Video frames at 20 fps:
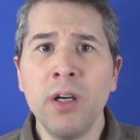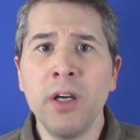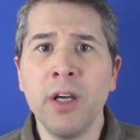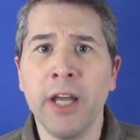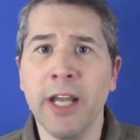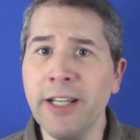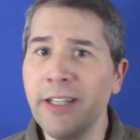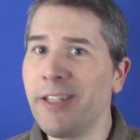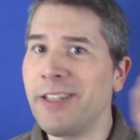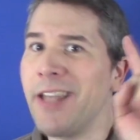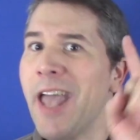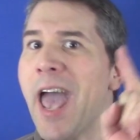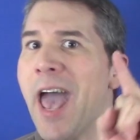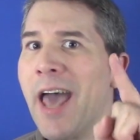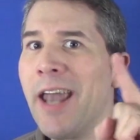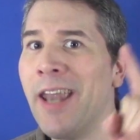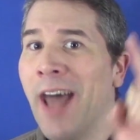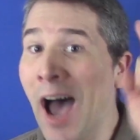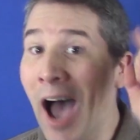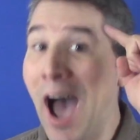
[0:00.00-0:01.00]

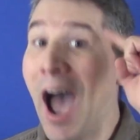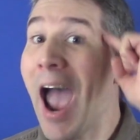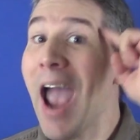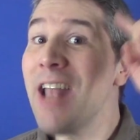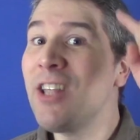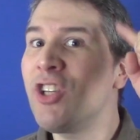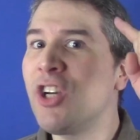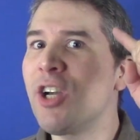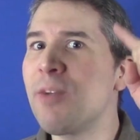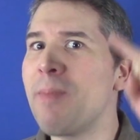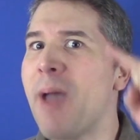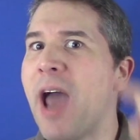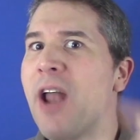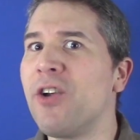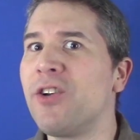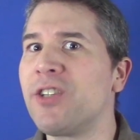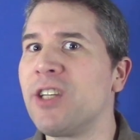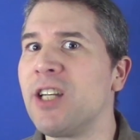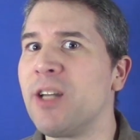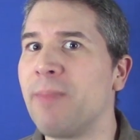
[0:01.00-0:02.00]
Instead, I took
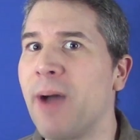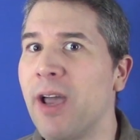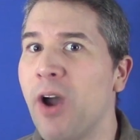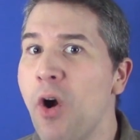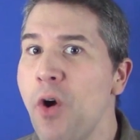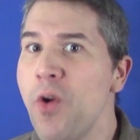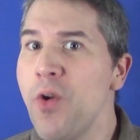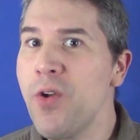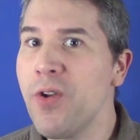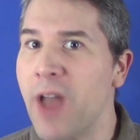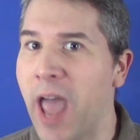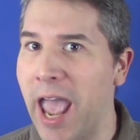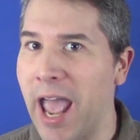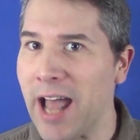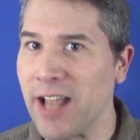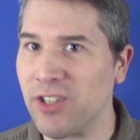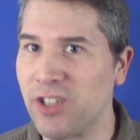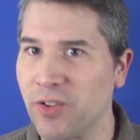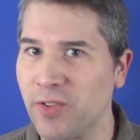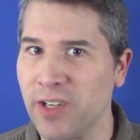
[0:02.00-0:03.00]
matters into my own
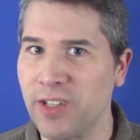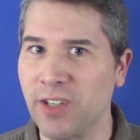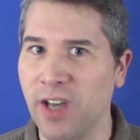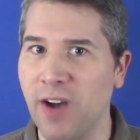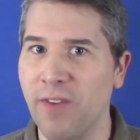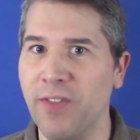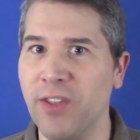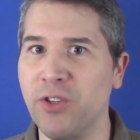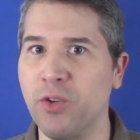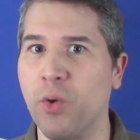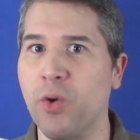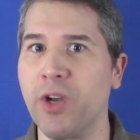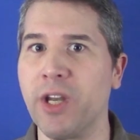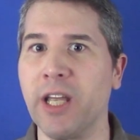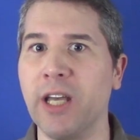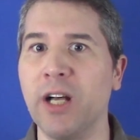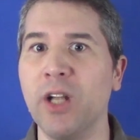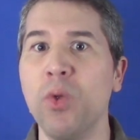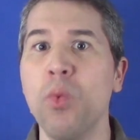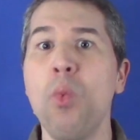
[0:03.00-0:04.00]
hands to resolve this
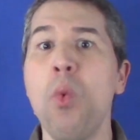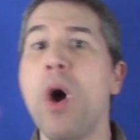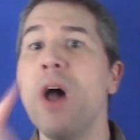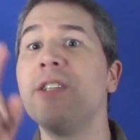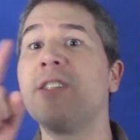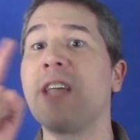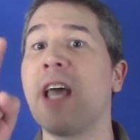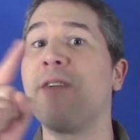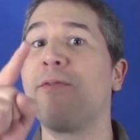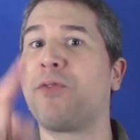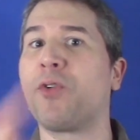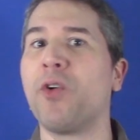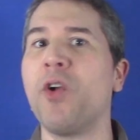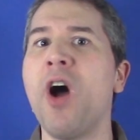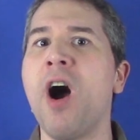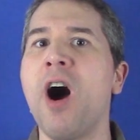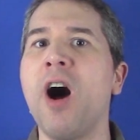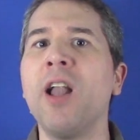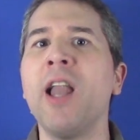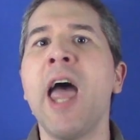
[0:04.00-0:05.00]
ordeal once and for
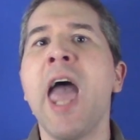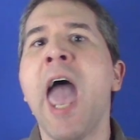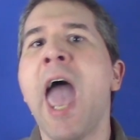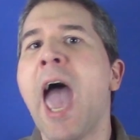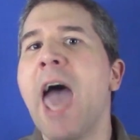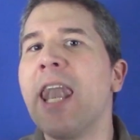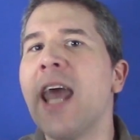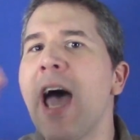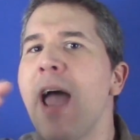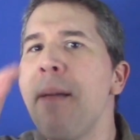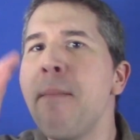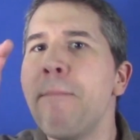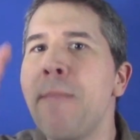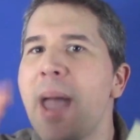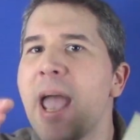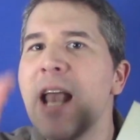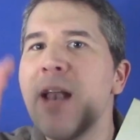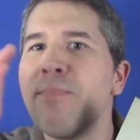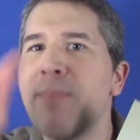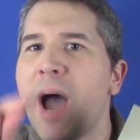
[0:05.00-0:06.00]
all, and I
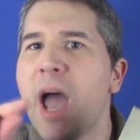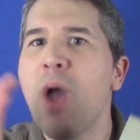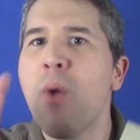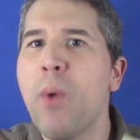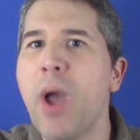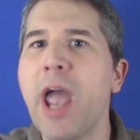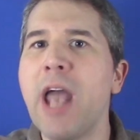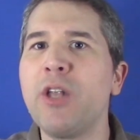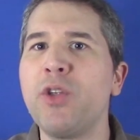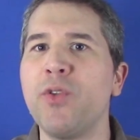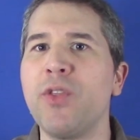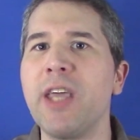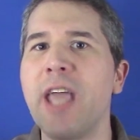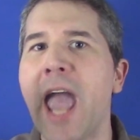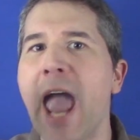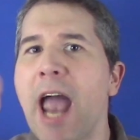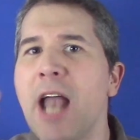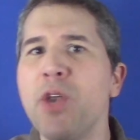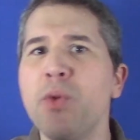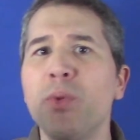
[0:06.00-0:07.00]
made my way to the
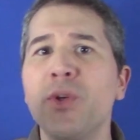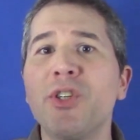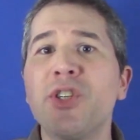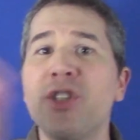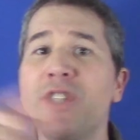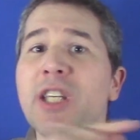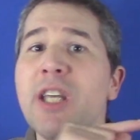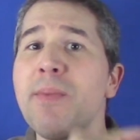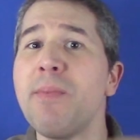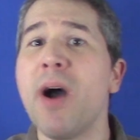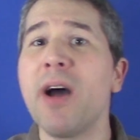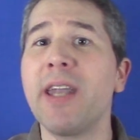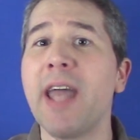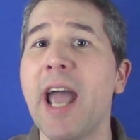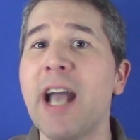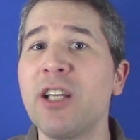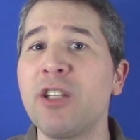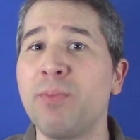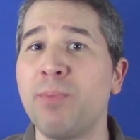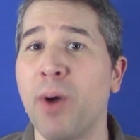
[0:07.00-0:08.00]
annual CMON
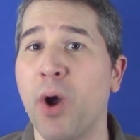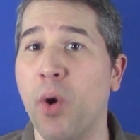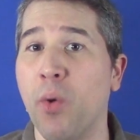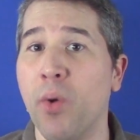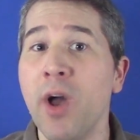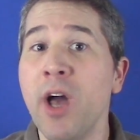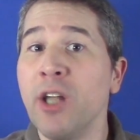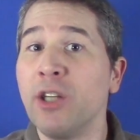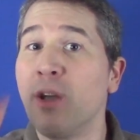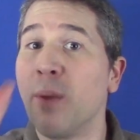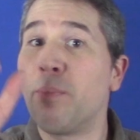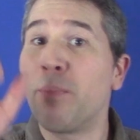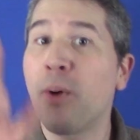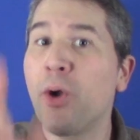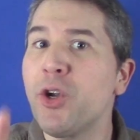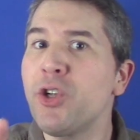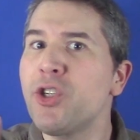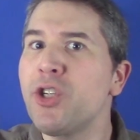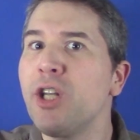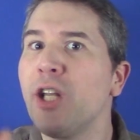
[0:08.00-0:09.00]
Expo to
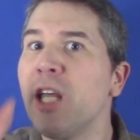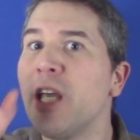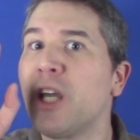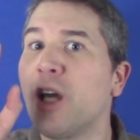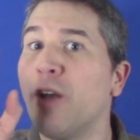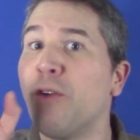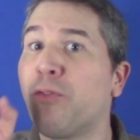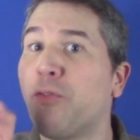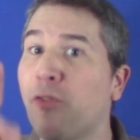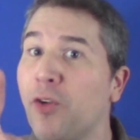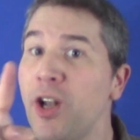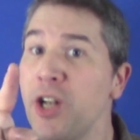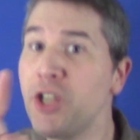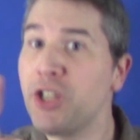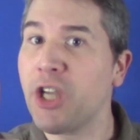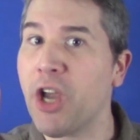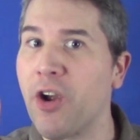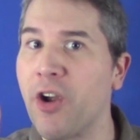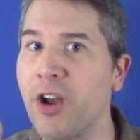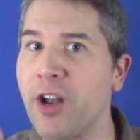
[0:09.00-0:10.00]
personally confront
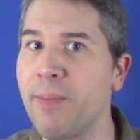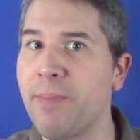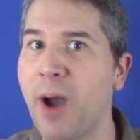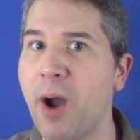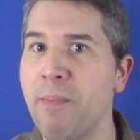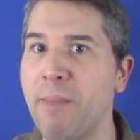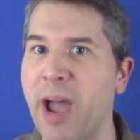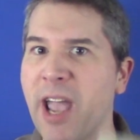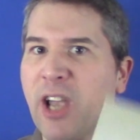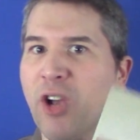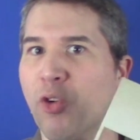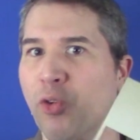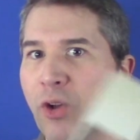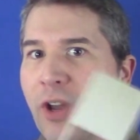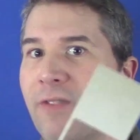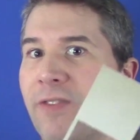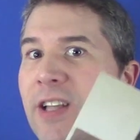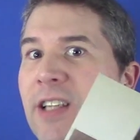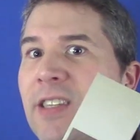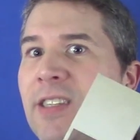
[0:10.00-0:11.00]
Jared about my
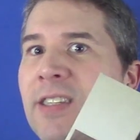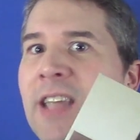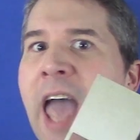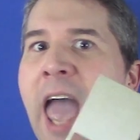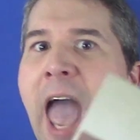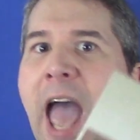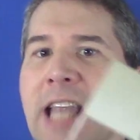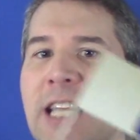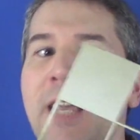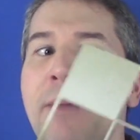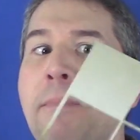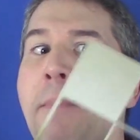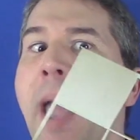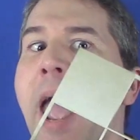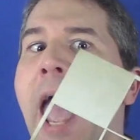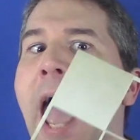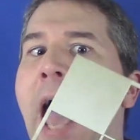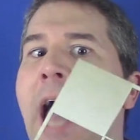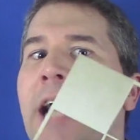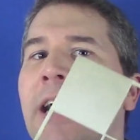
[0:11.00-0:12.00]
grievance and
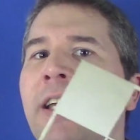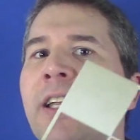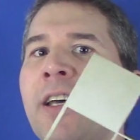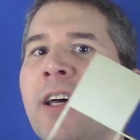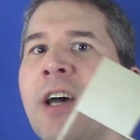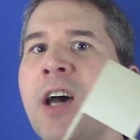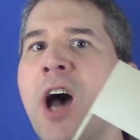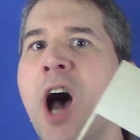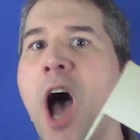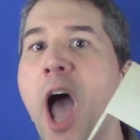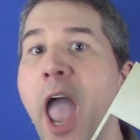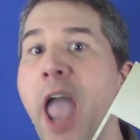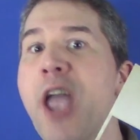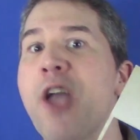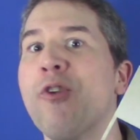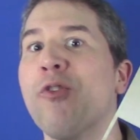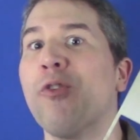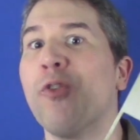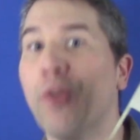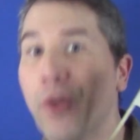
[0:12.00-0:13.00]
demand
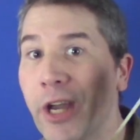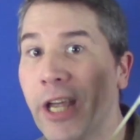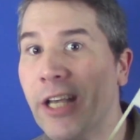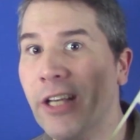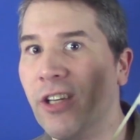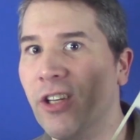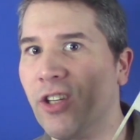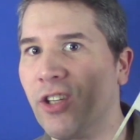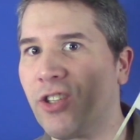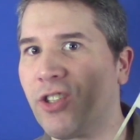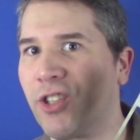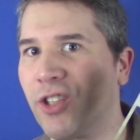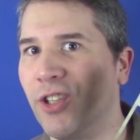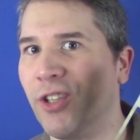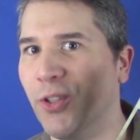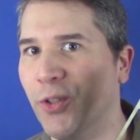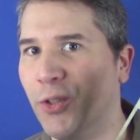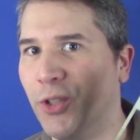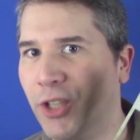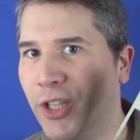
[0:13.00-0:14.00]
a real
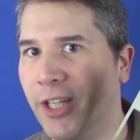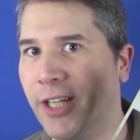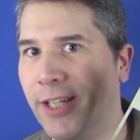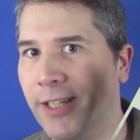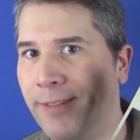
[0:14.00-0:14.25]
solution.